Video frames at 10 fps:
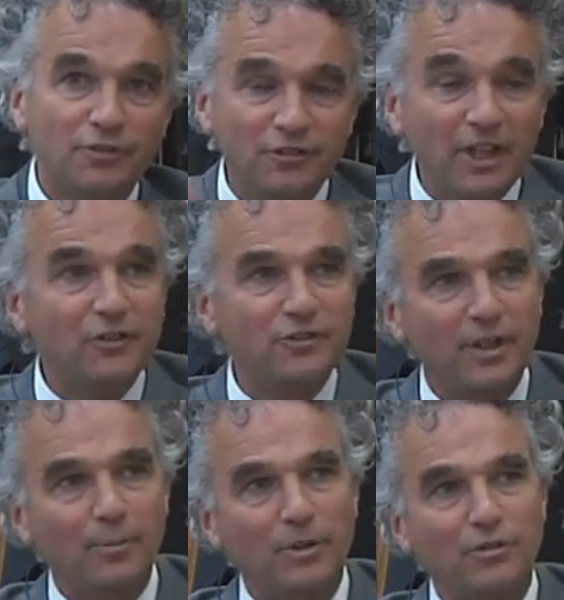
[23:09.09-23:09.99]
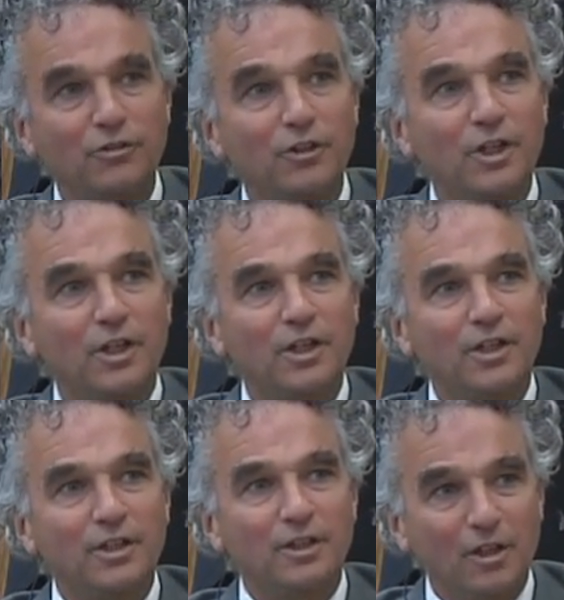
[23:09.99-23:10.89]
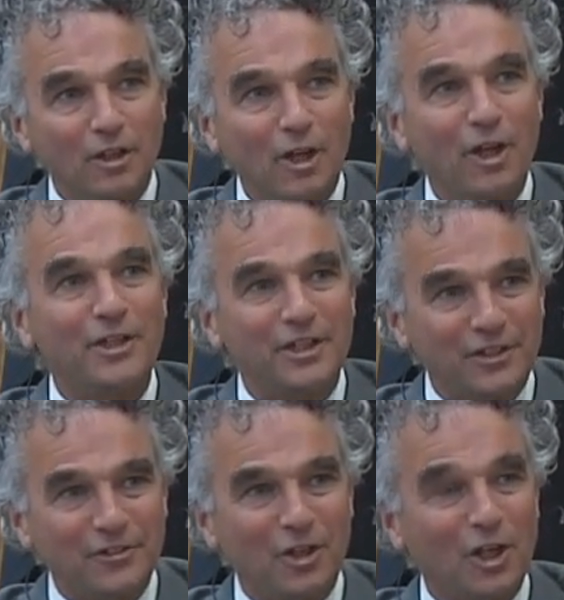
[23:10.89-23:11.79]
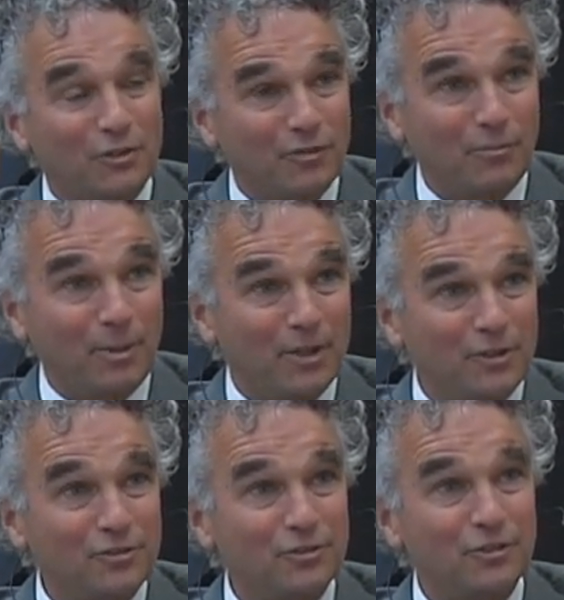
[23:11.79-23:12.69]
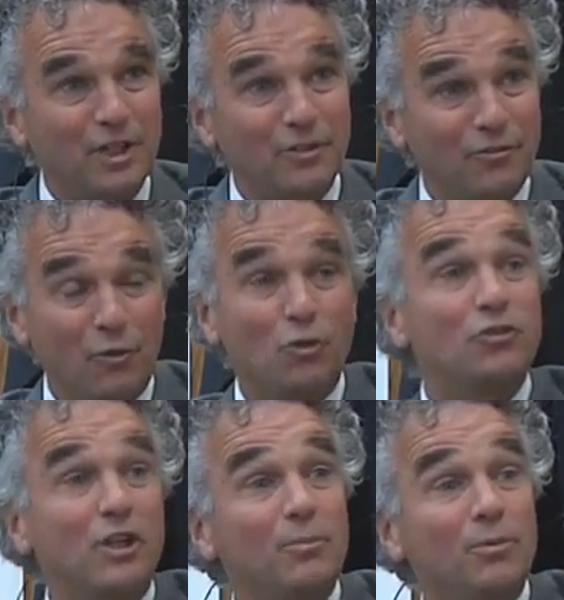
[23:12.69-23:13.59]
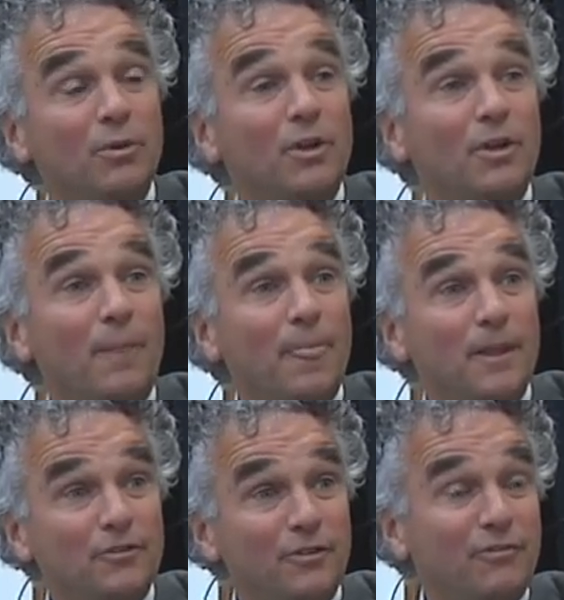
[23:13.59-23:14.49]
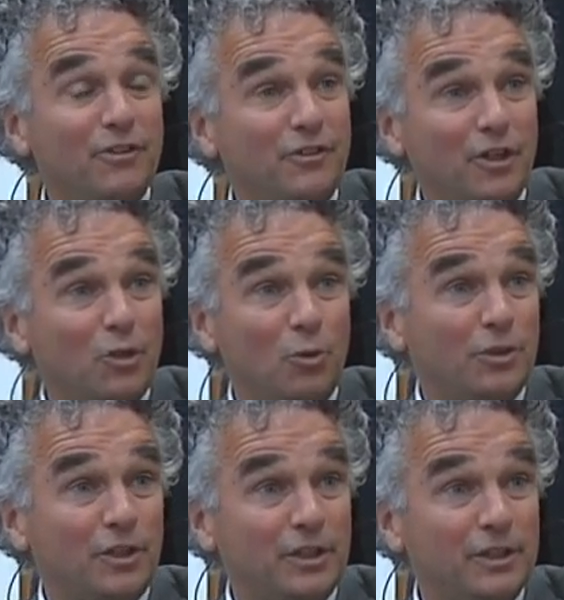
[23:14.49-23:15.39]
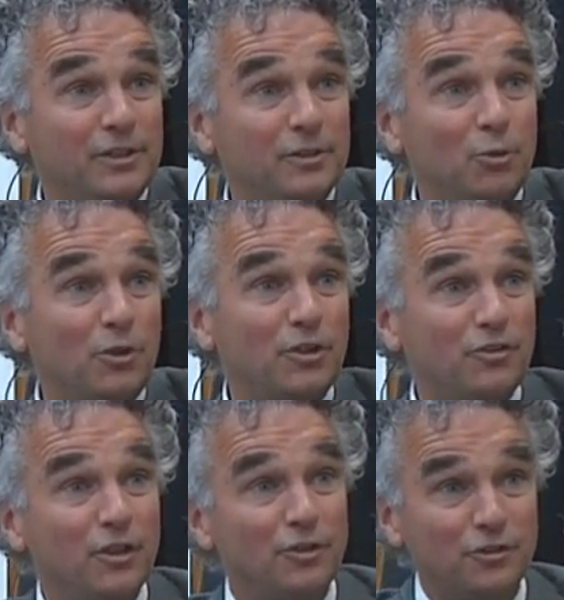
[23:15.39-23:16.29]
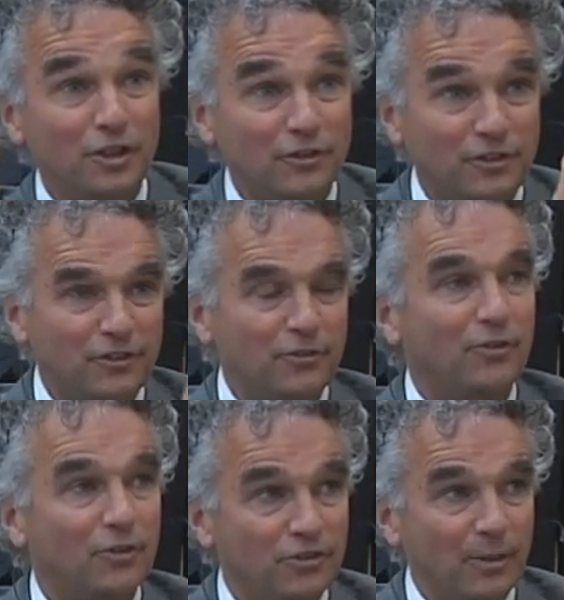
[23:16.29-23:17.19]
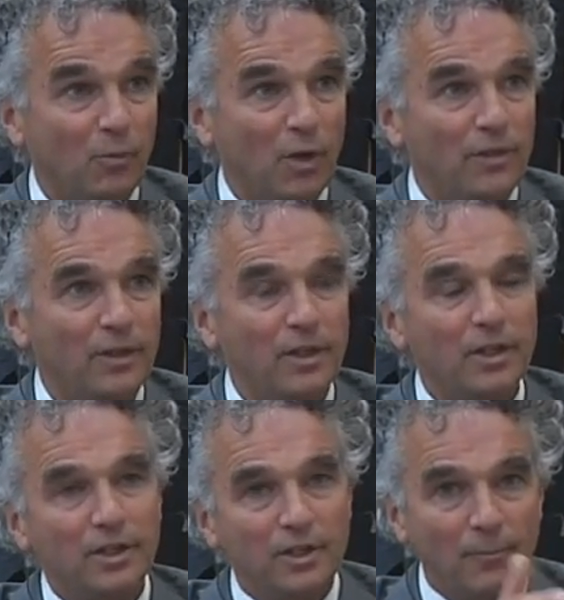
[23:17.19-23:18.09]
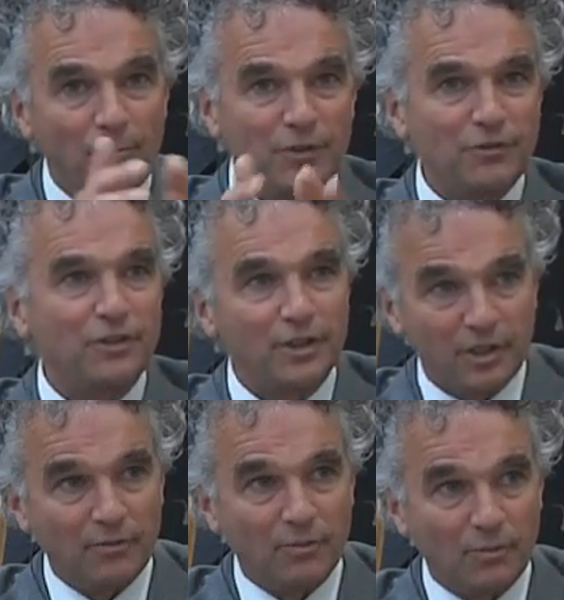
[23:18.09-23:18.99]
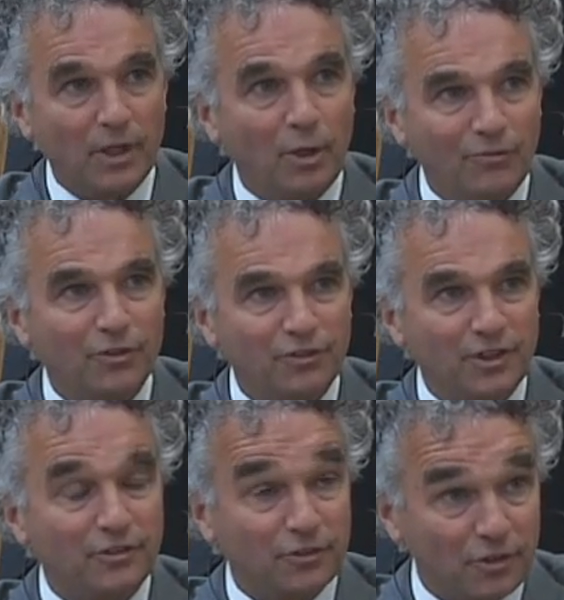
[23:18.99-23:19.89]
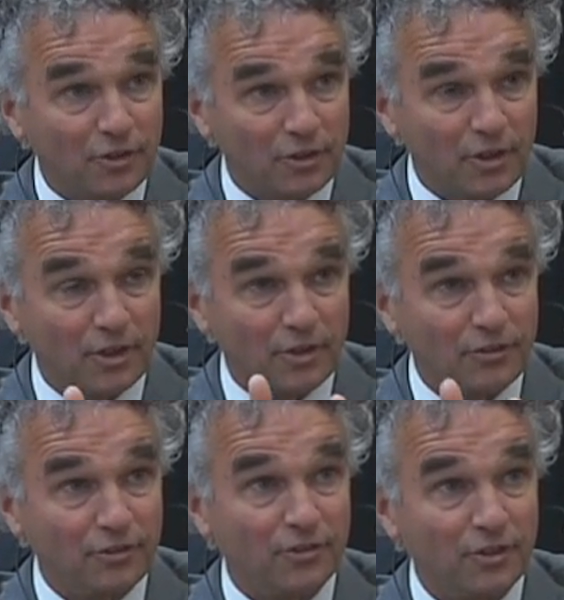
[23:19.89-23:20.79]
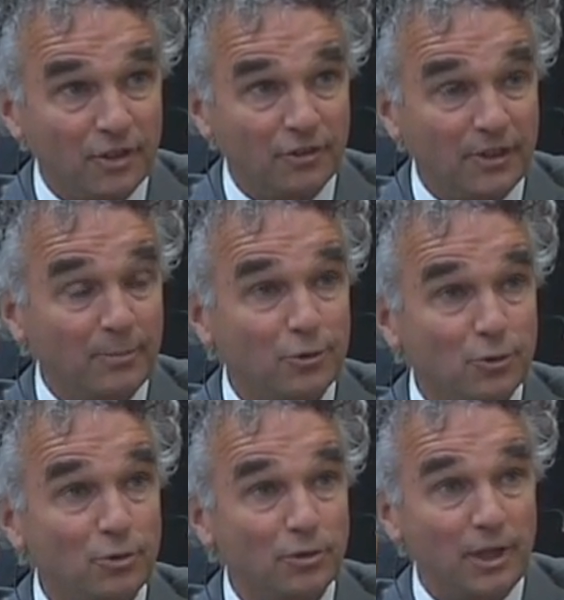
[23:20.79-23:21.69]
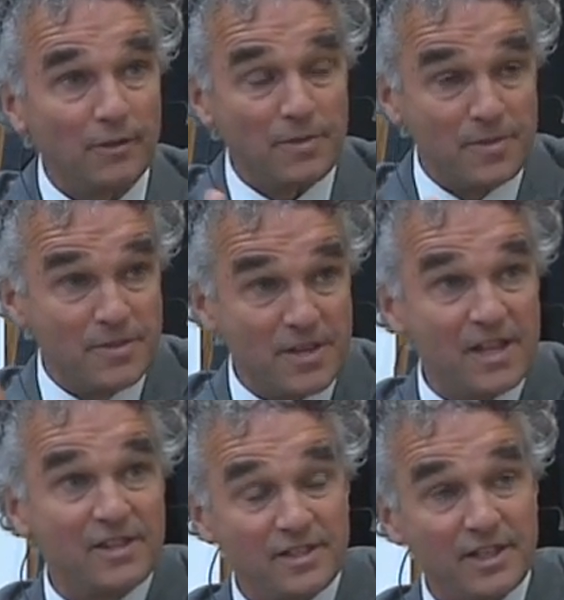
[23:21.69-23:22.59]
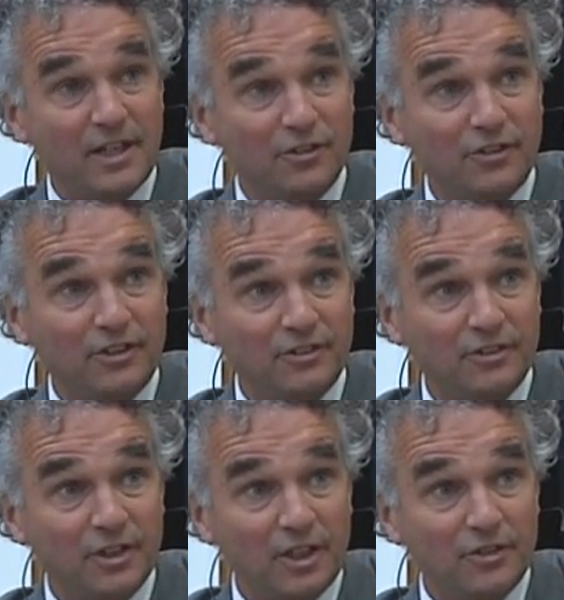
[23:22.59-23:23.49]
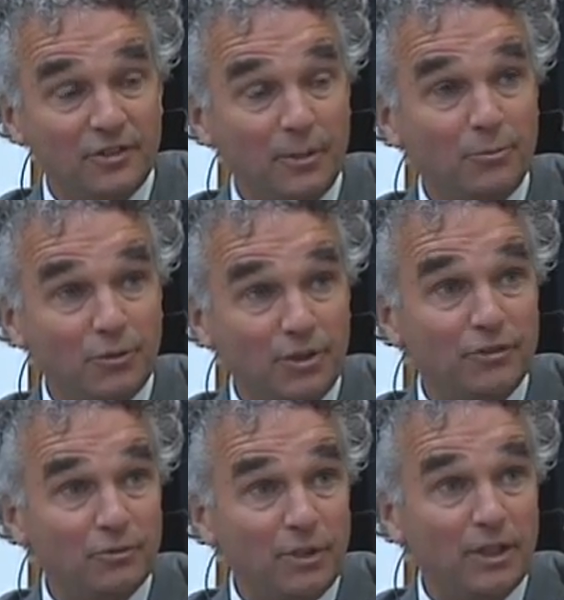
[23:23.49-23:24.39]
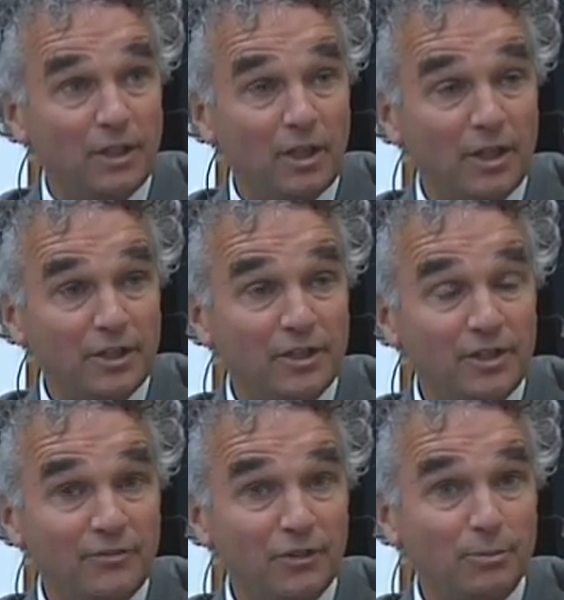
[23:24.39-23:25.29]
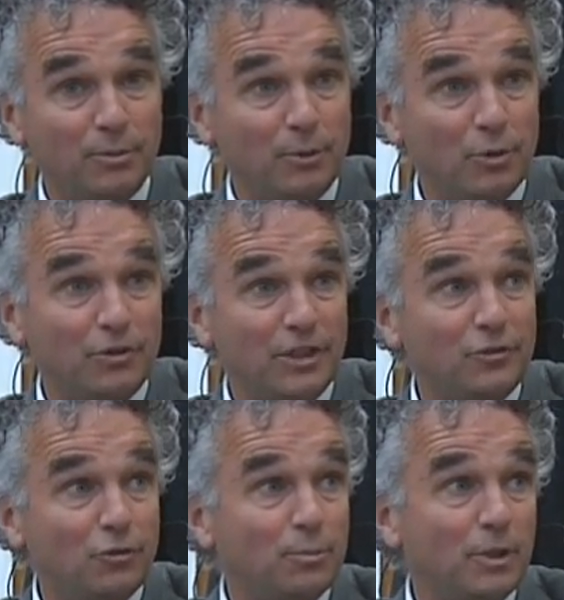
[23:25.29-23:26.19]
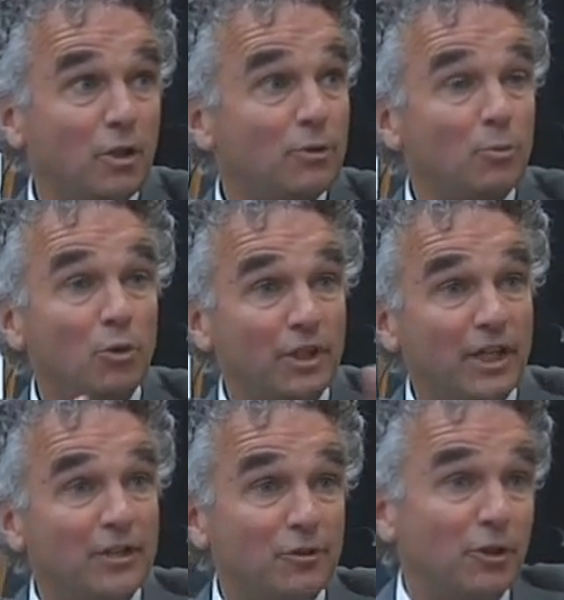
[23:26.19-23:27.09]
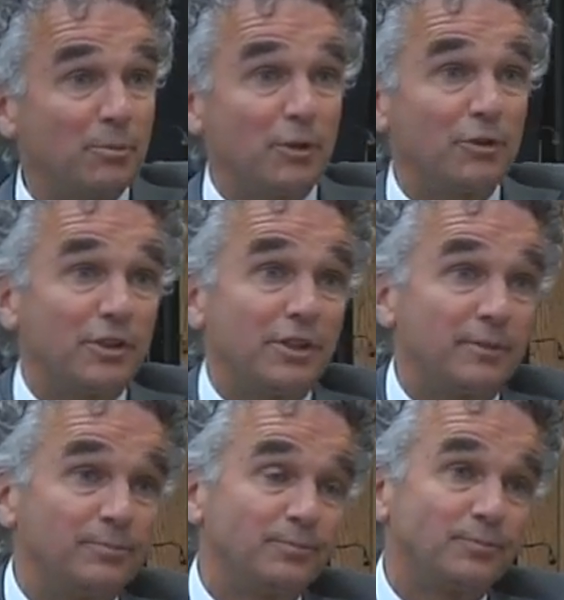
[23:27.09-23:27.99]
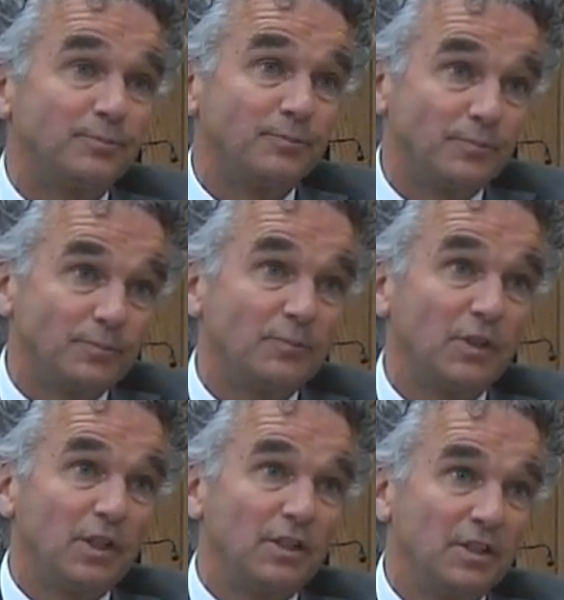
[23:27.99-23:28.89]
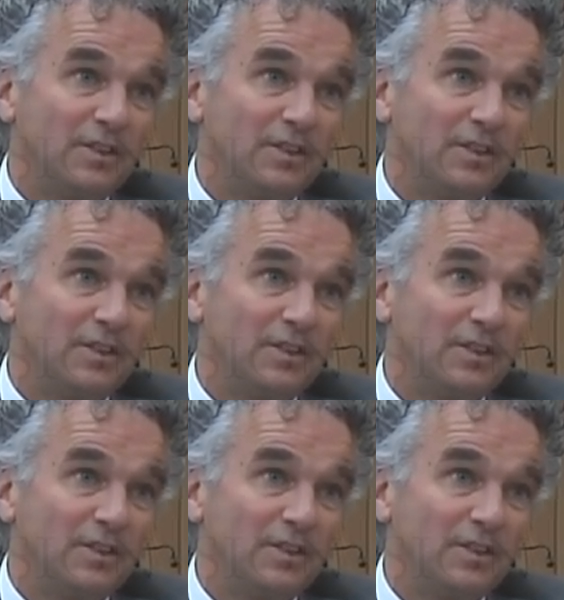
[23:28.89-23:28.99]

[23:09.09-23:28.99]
The second step is aligning the target with Paris, mm-hmm. and the third step is investing accordingly. Looking at Shell, Shell has set step one. This year they hopefully set uh, s uh, step two, and then they can set step three, is really aligning the investment, because then it should be a lot more than eight hundred million a year. Okay, I think this